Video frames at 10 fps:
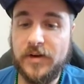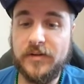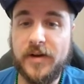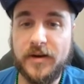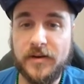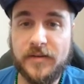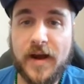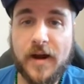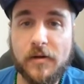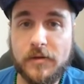seconds
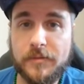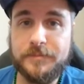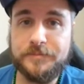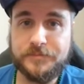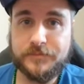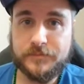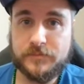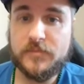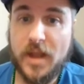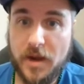out, and